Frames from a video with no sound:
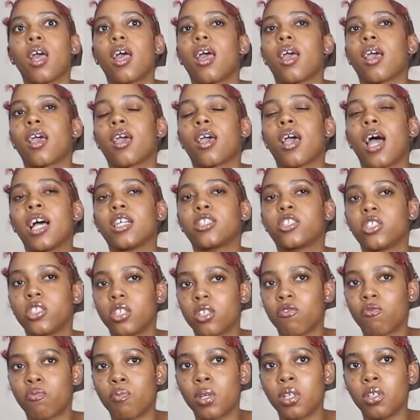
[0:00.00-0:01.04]
And I should
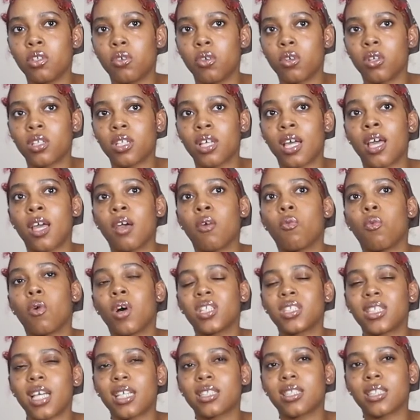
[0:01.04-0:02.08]
have been doing that. And
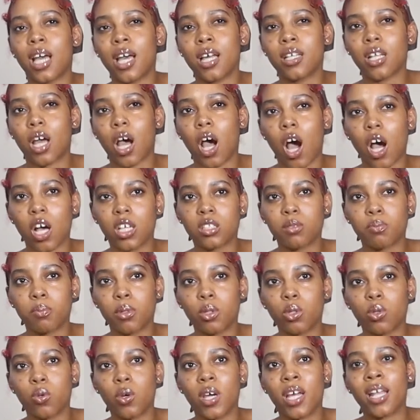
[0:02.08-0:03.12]
once I sat in the
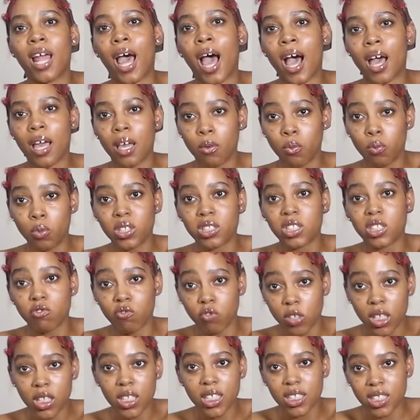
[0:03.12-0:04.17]
hospital and I was
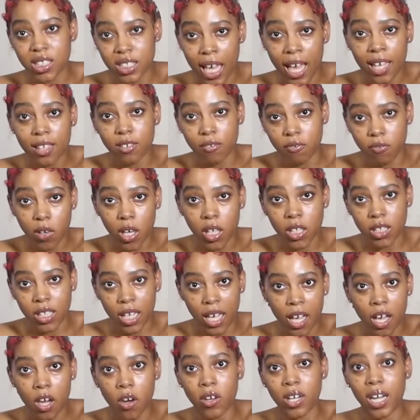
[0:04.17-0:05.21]
really sat the fuck
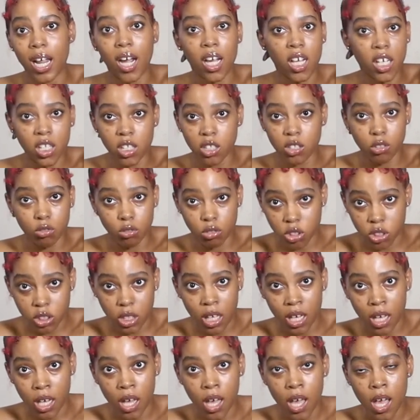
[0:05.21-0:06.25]
down and I couldn't do
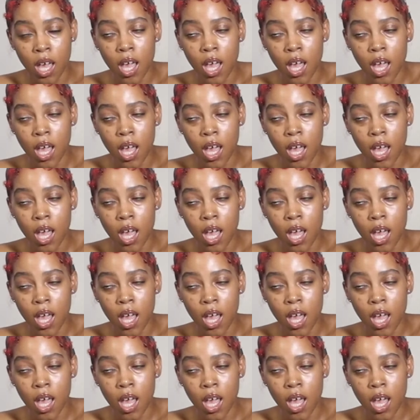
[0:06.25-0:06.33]
shit,